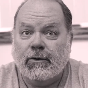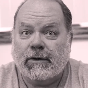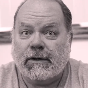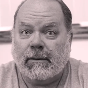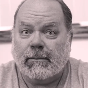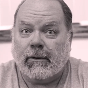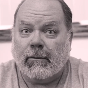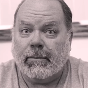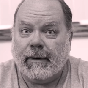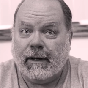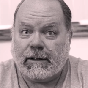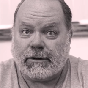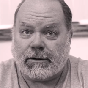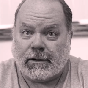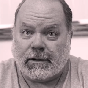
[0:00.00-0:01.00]
simple
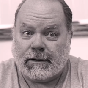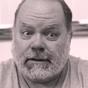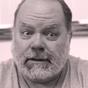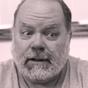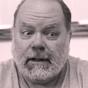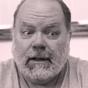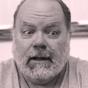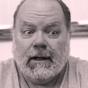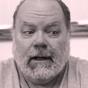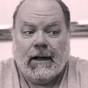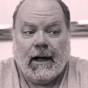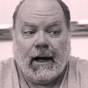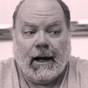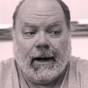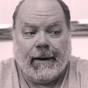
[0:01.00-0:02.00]
pictures.
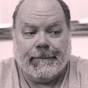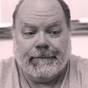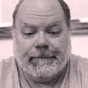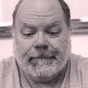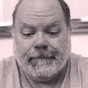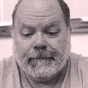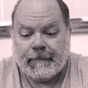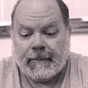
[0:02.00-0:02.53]
Um,